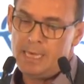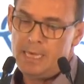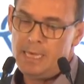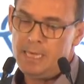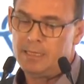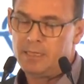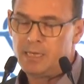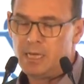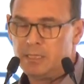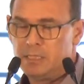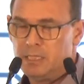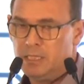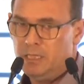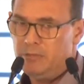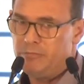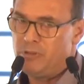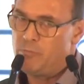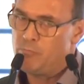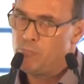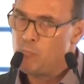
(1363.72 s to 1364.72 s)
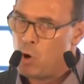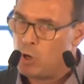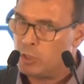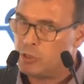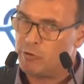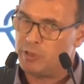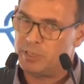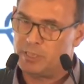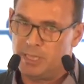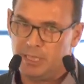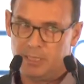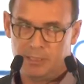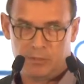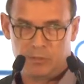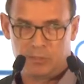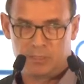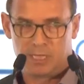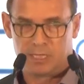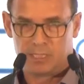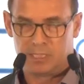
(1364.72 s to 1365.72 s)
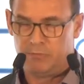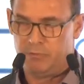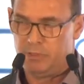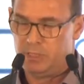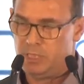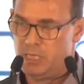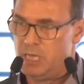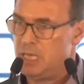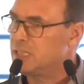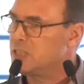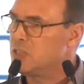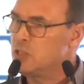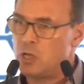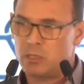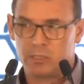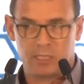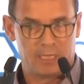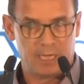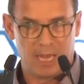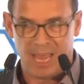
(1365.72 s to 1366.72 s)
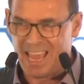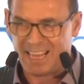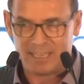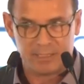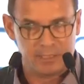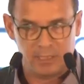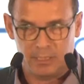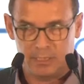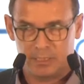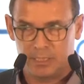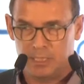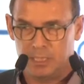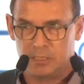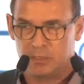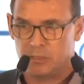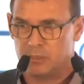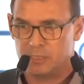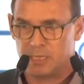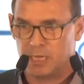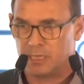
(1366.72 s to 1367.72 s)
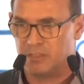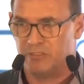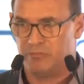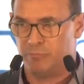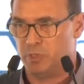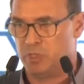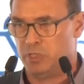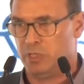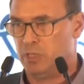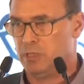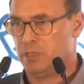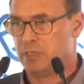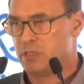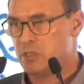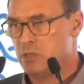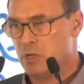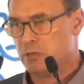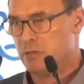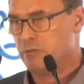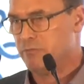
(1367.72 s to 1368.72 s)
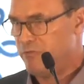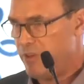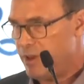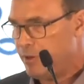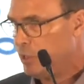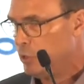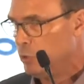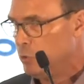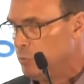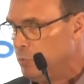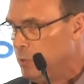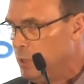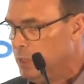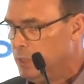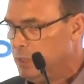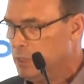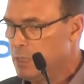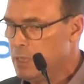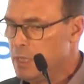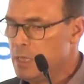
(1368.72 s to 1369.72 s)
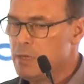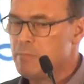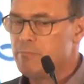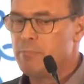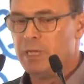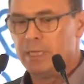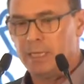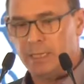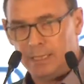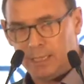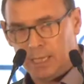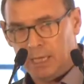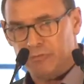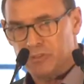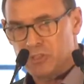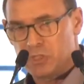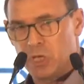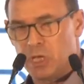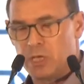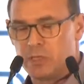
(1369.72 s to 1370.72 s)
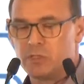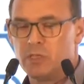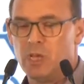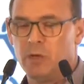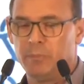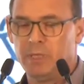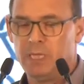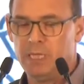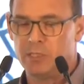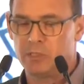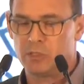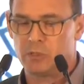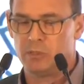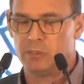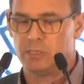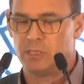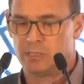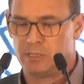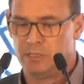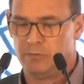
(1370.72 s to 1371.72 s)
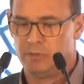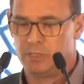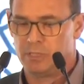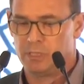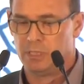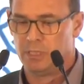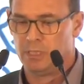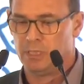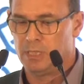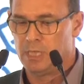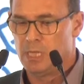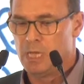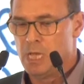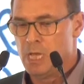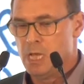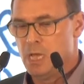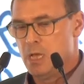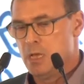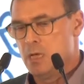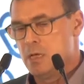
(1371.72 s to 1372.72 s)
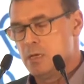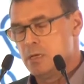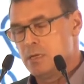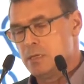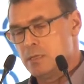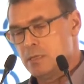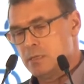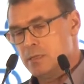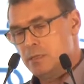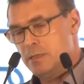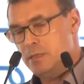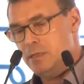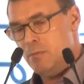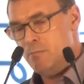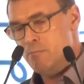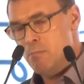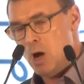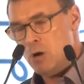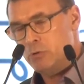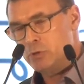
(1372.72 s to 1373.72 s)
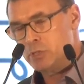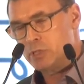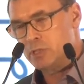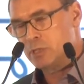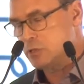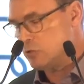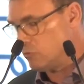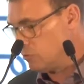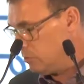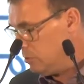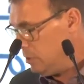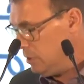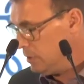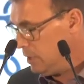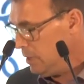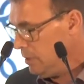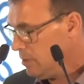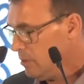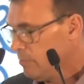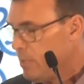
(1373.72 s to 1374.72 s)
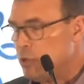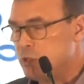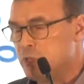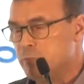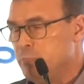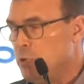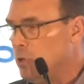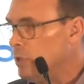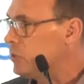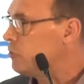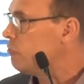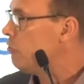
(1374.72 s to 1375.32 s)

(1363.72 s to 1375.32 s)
It can deliver moderate heat conductivity. It's not an excellent heat conductive material. It's not a very good one, but it gives some heat conductivity. The most, the, the most important